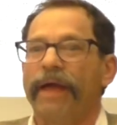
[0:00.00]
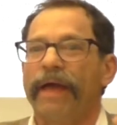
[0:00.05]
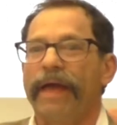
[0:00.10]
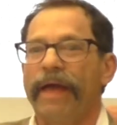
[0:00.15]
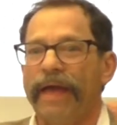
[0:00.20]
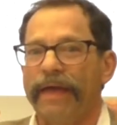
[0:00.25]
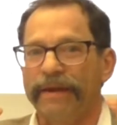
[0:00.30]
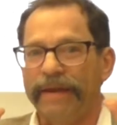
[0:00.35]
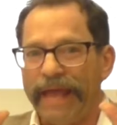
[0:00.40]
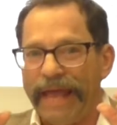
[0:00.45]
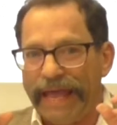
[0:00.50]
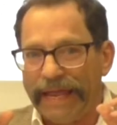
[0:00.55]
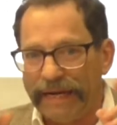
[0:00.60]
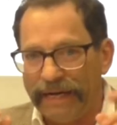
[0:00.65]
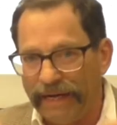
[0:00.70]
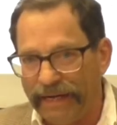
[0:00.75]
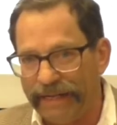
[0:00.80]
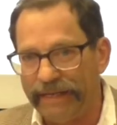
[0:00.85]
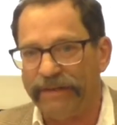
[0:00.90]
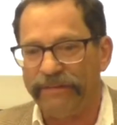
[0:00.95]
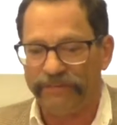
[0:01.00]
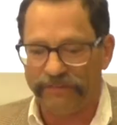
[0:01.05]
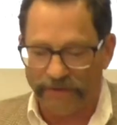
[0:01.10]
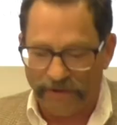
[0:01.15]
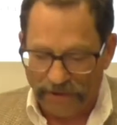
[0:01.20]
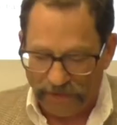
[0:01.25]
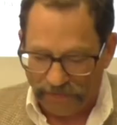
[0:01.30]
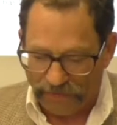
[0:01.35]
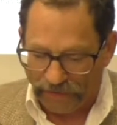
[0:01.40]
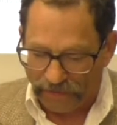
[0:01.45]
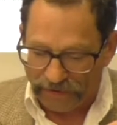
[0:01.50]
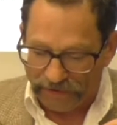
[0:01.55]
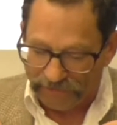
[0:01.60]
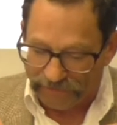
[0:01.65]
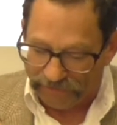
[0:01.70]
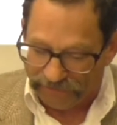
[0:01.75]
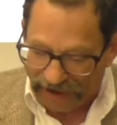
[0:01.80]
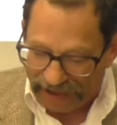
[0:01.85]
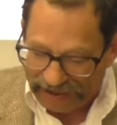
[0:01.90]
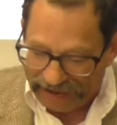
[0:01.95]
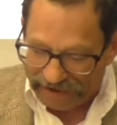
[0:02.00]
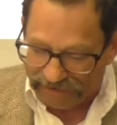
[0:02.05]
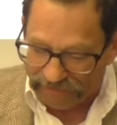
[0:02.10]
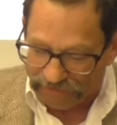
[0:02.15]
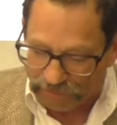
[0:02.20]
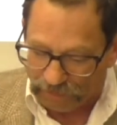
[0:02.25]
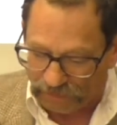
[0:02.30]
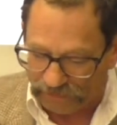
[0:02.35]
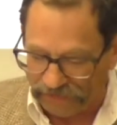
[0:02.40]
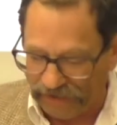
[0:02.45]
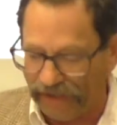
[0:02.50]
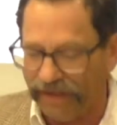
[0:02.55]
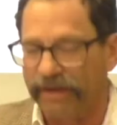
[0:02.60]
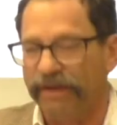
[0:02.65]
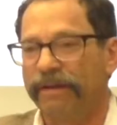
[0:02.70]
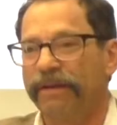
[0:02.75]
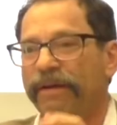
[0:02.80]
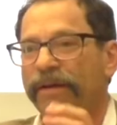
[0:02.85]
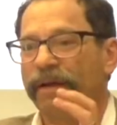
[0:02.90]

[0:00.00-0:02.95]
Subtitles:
and at least 35%